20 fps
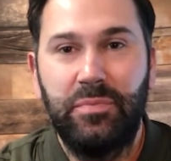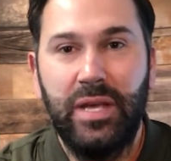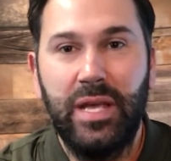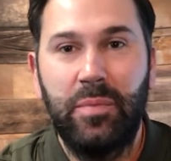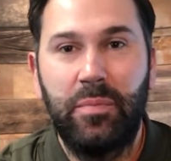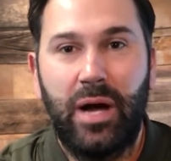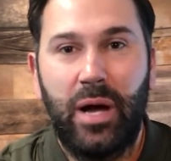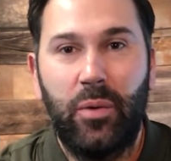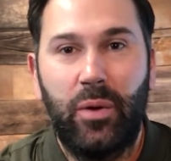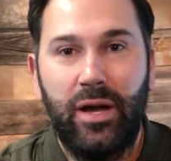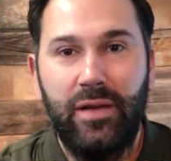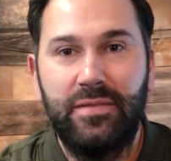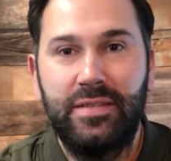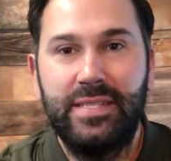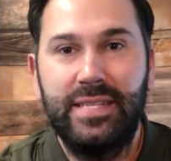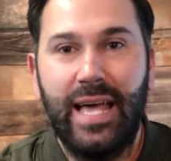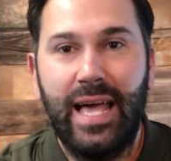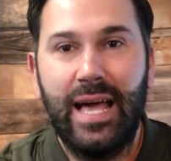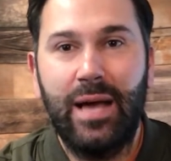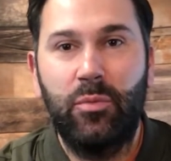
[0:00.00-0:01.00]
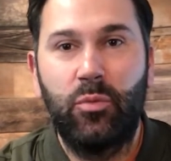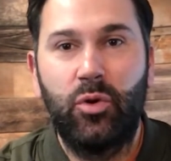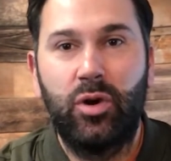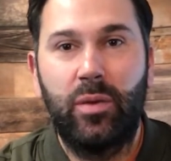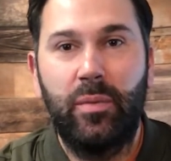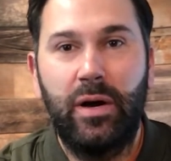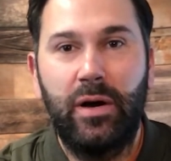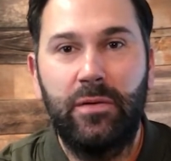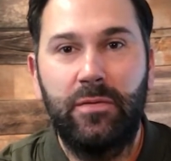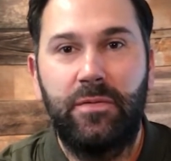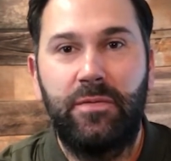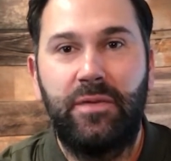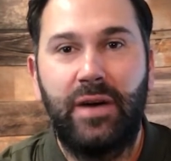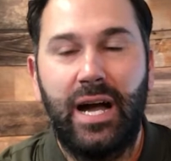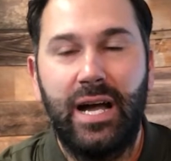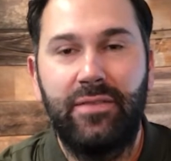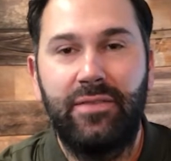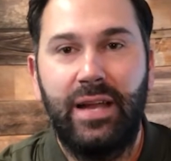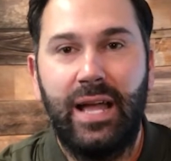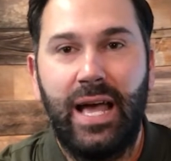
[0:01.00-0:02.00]
Me and my wife Sam were about
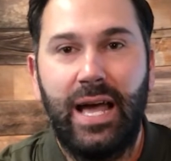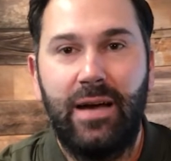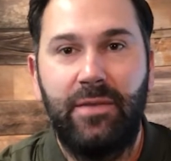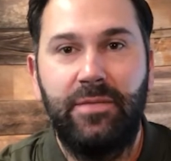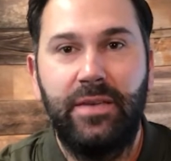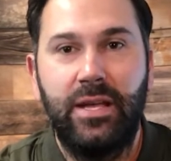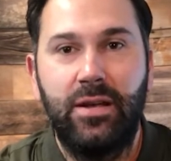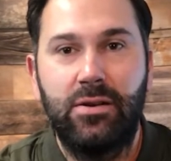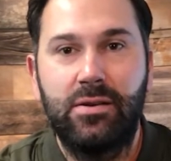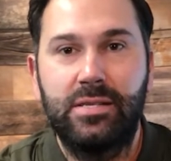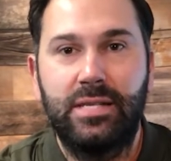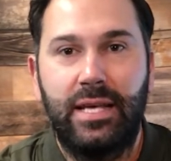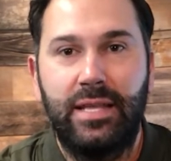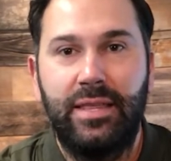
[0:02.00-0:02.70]
five and a half years.